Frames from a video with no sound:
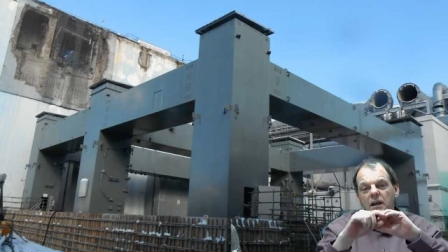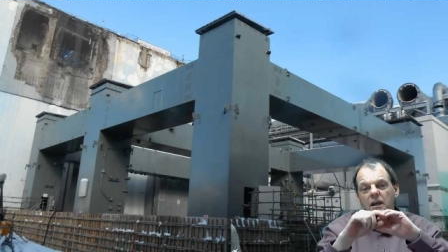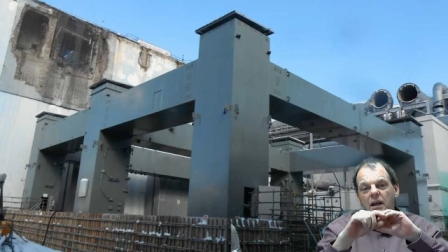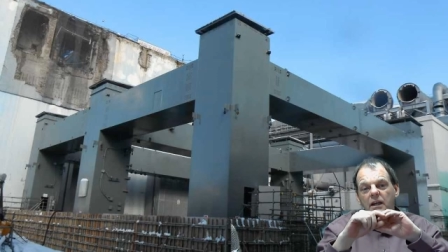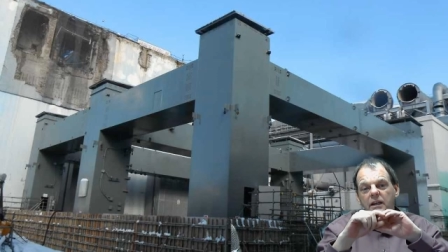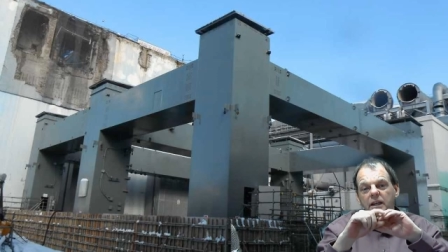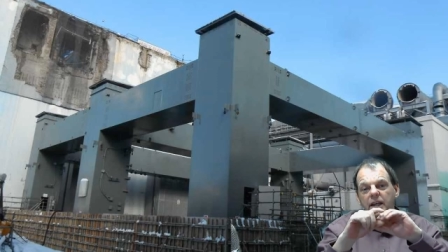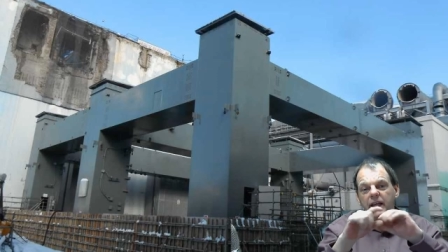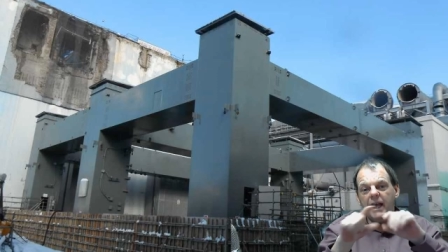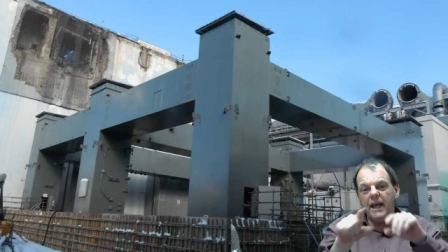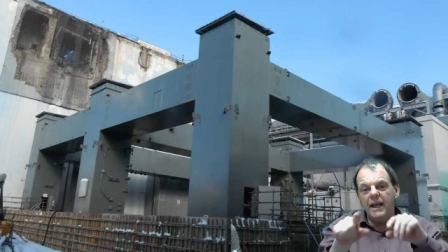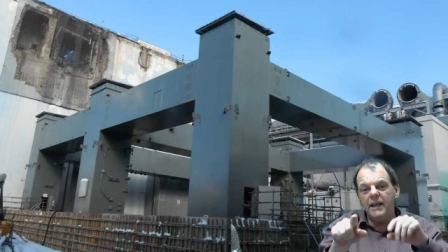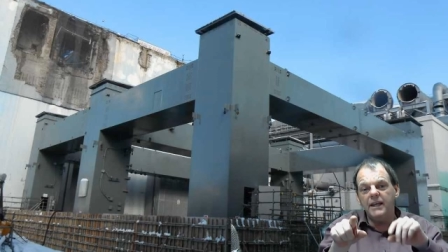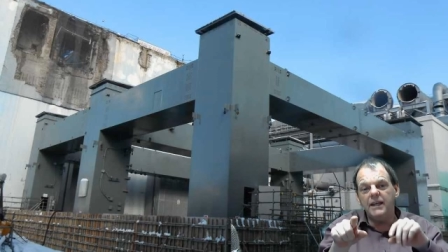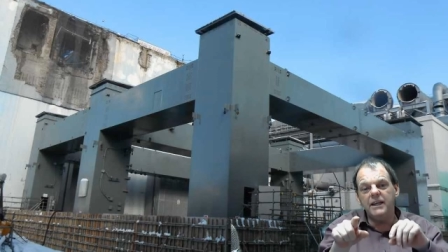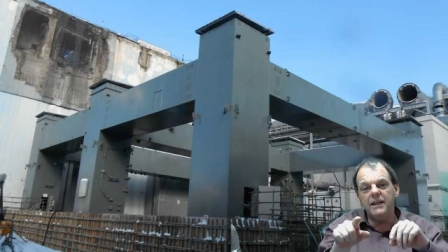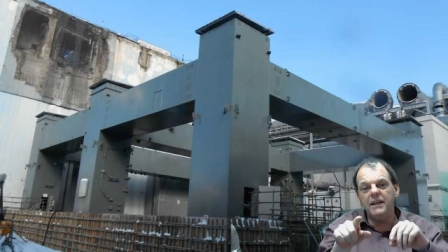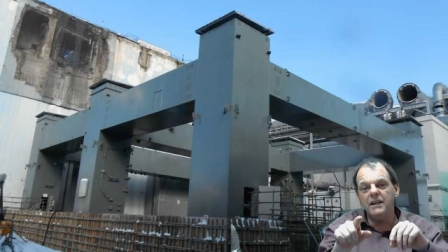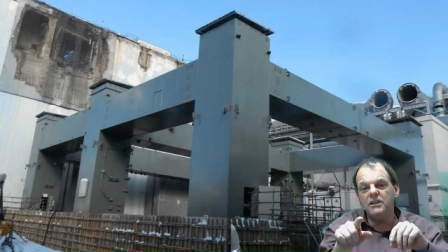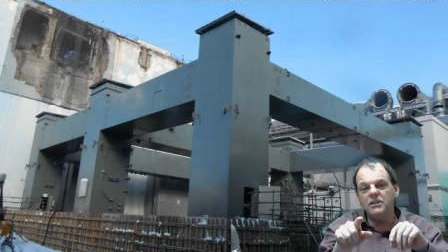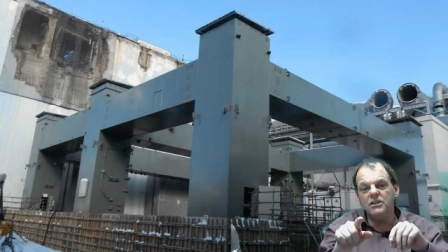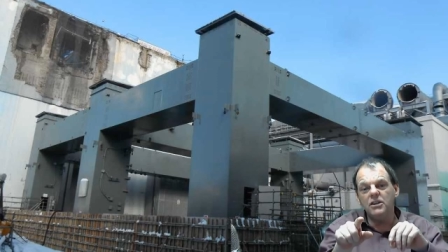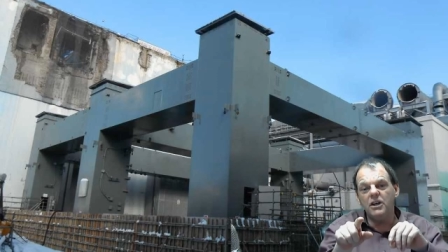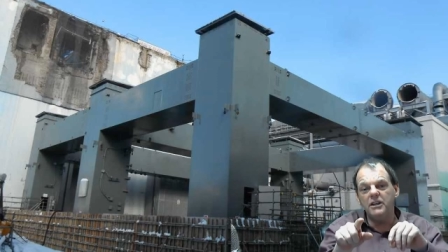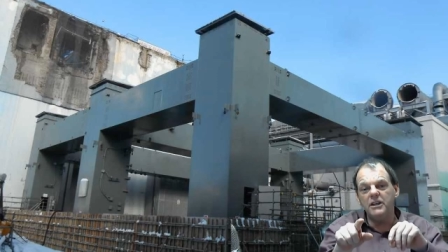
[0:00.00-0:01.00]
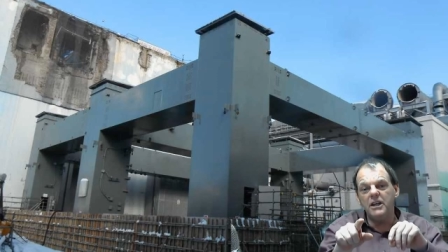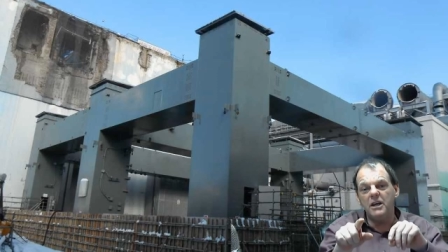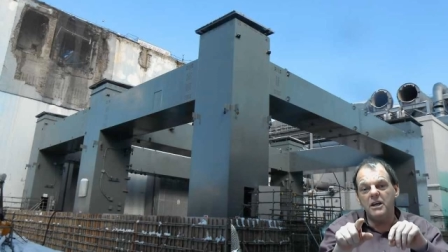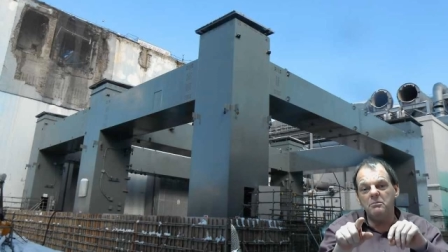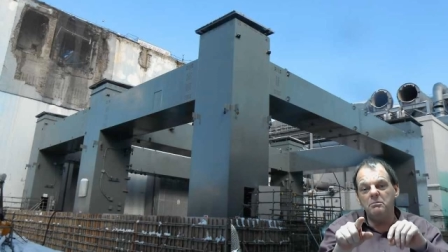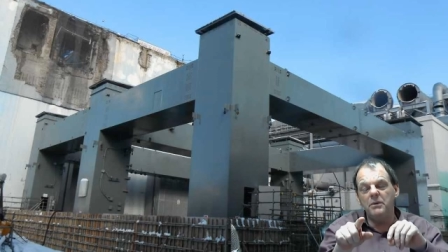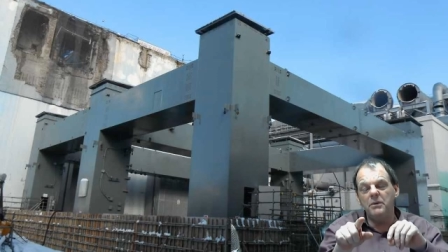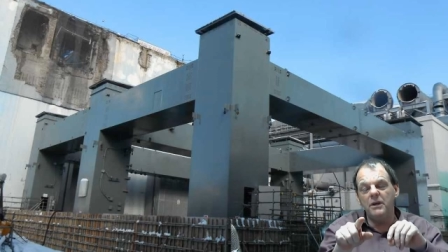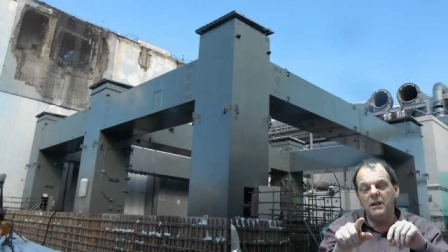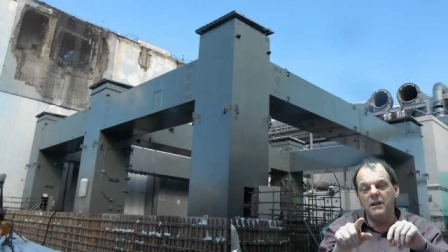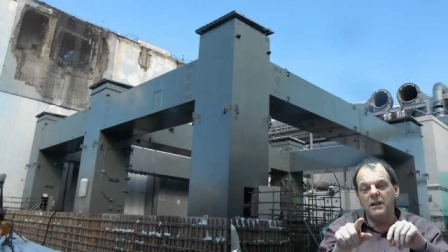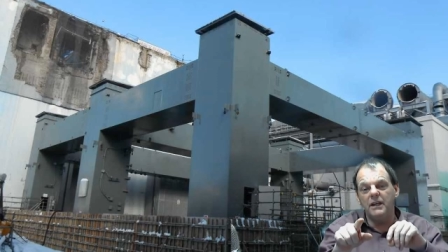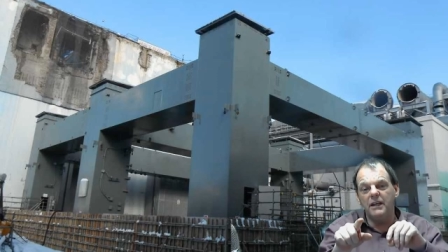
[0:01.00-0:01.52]
and they can't get inside
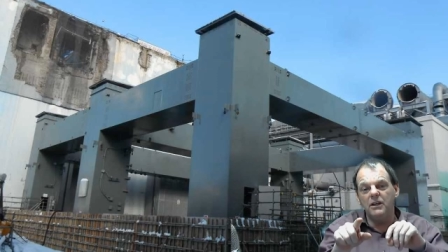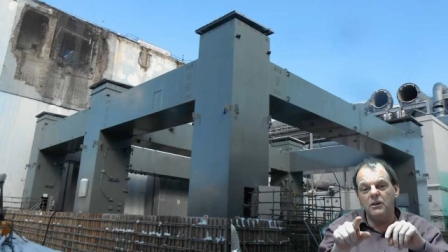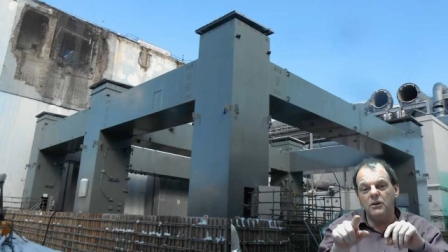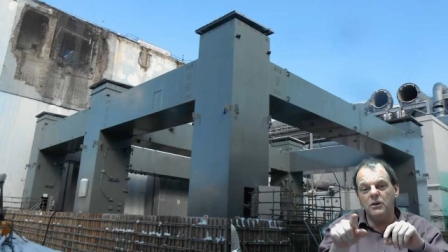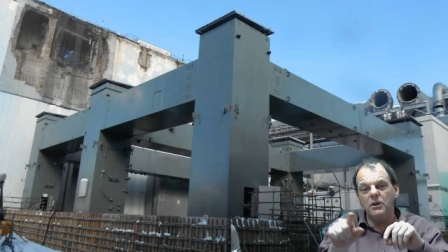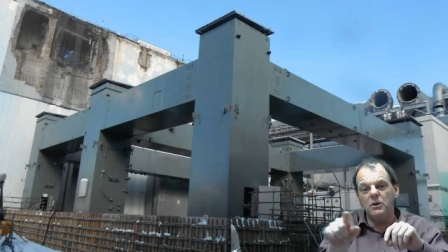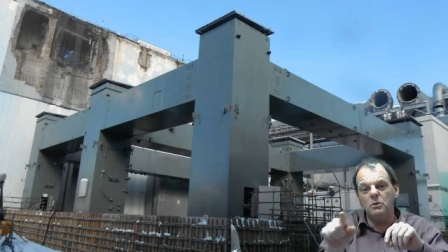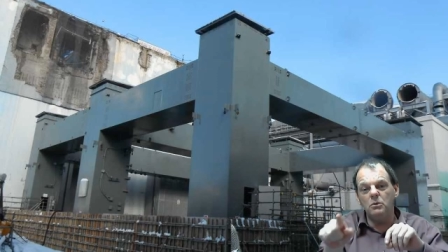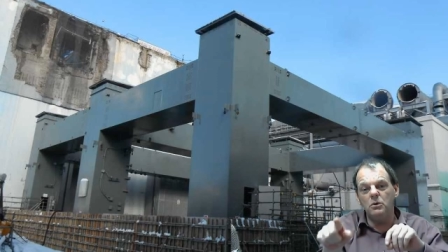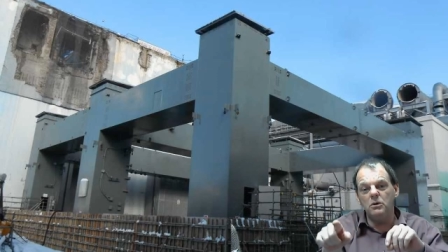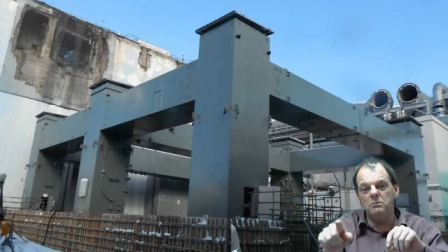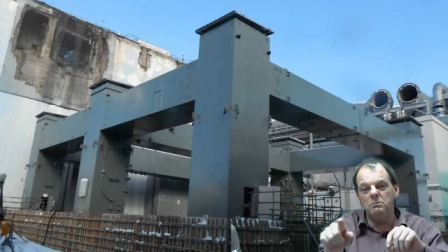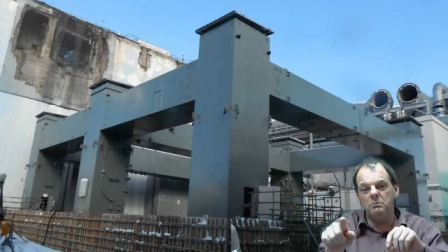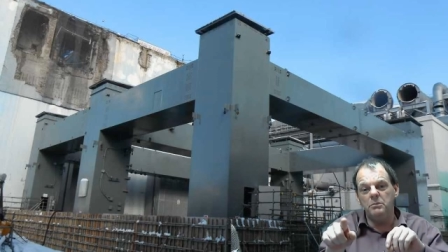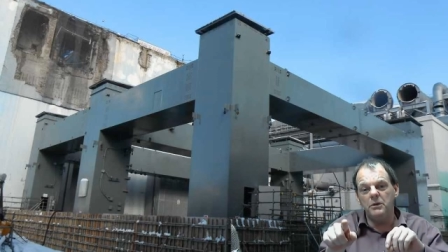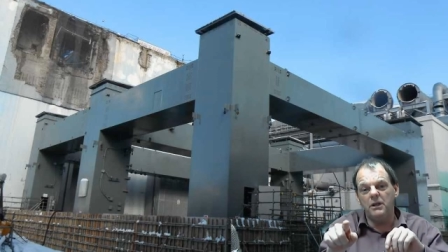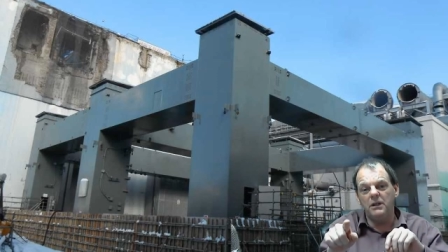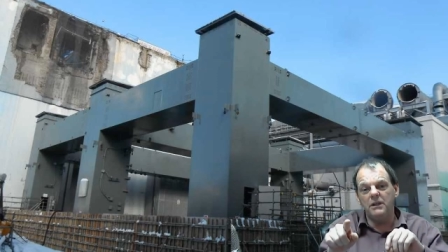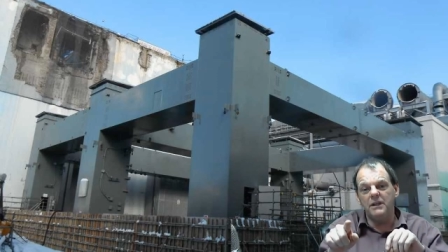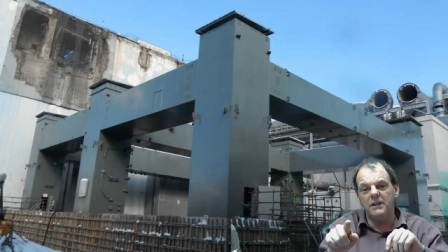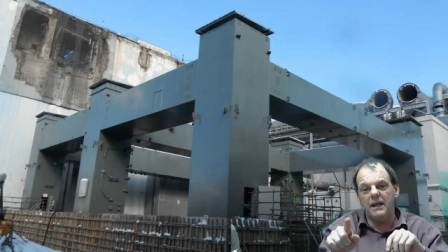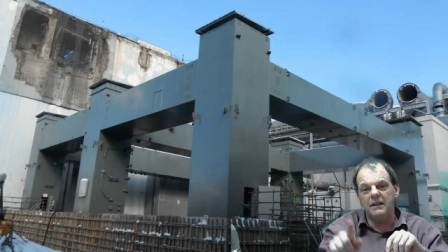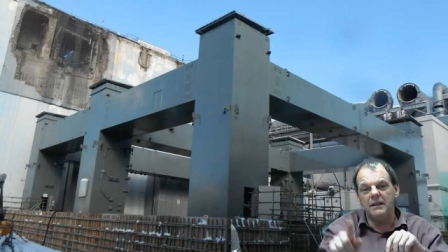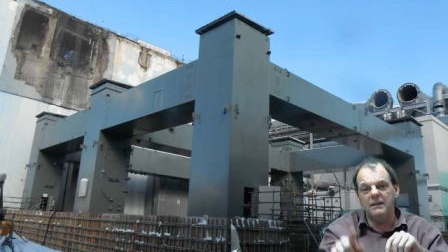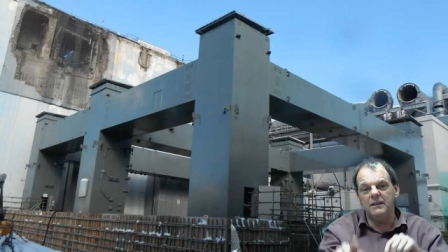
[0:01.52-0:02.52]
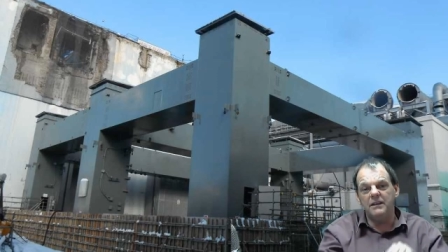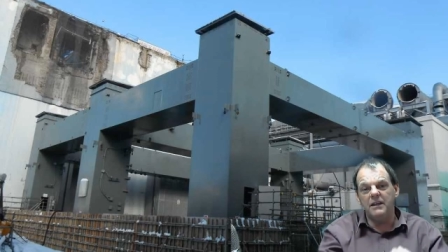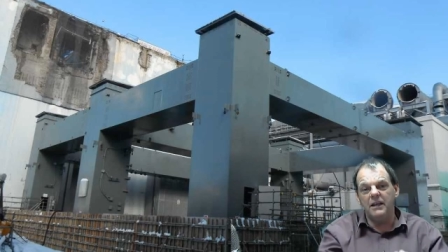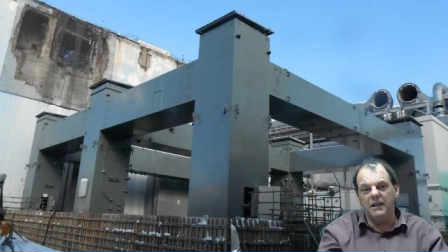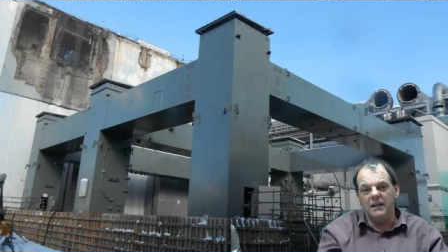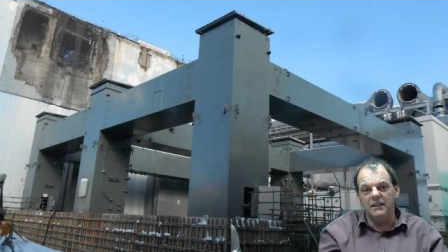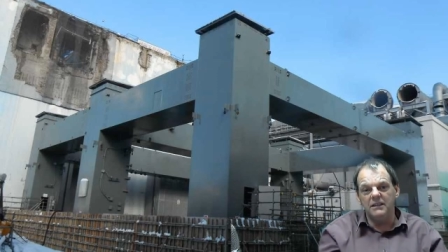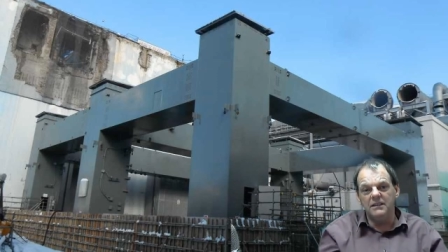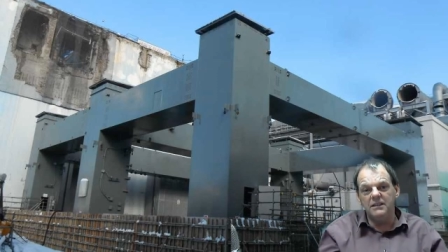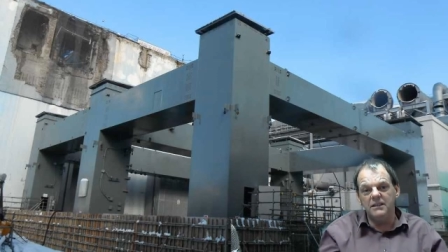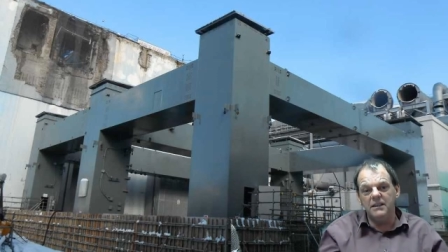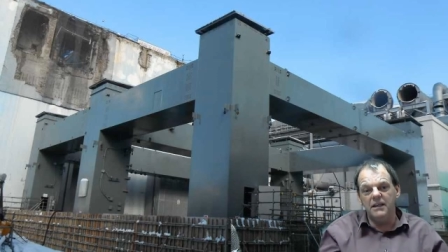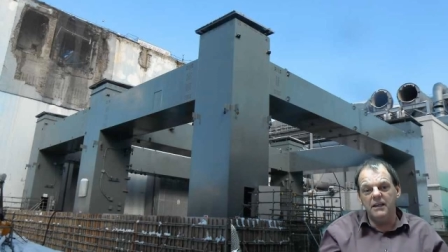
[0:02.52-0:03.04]
that building, or they wouldn't build that
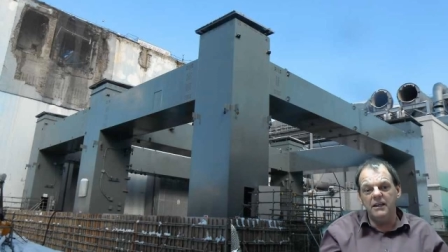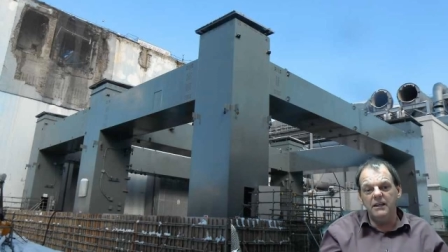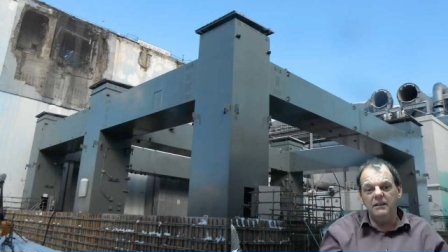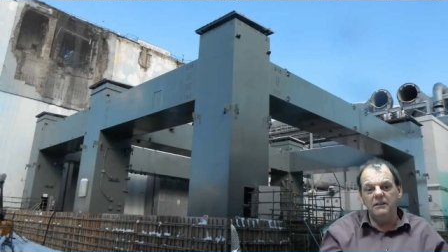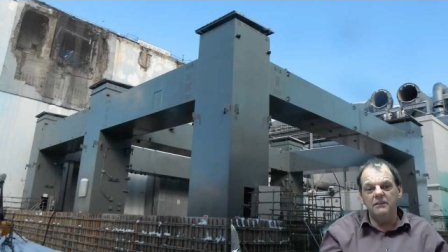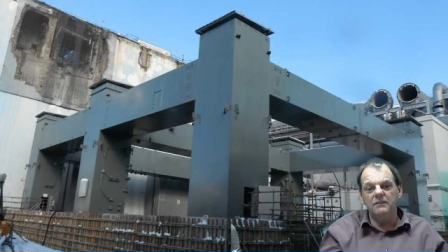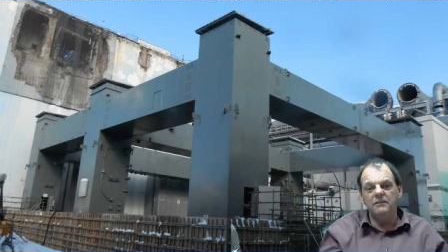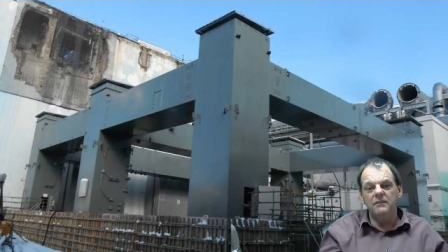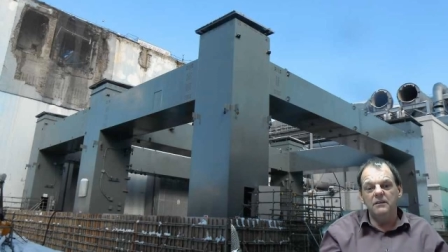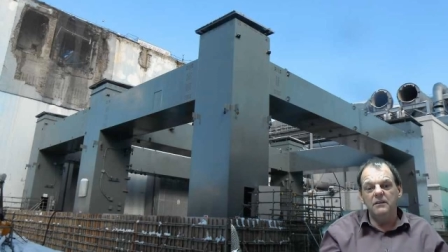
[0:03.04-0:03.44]
thing. See?